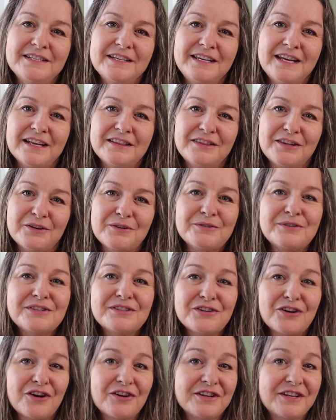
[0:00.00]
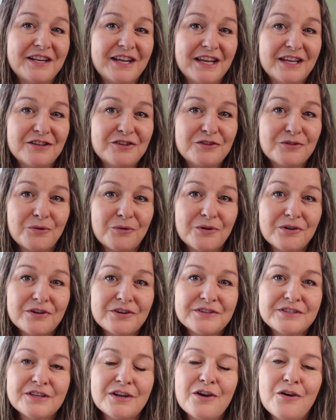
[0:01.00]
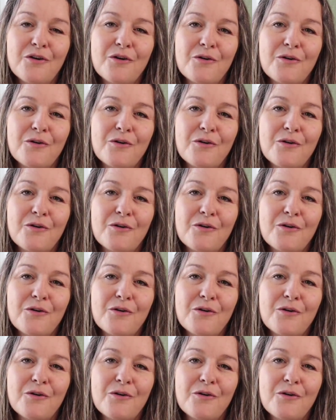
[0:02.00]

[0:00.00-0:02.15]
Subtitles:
to get those started indoors,